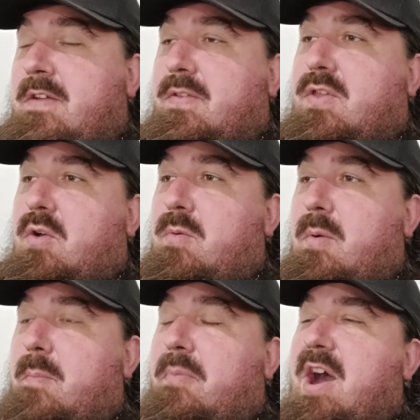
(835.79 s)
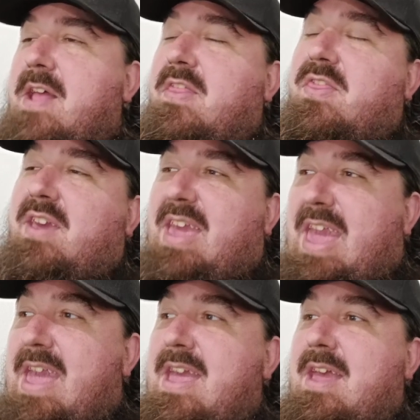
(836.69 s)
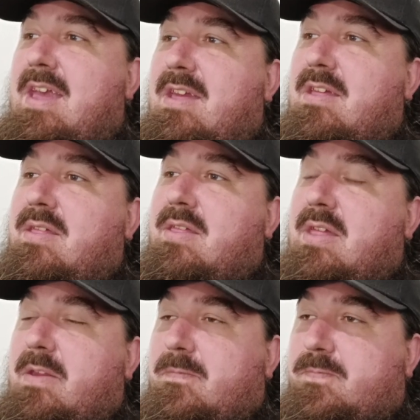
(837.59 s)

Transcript: so, but the key is,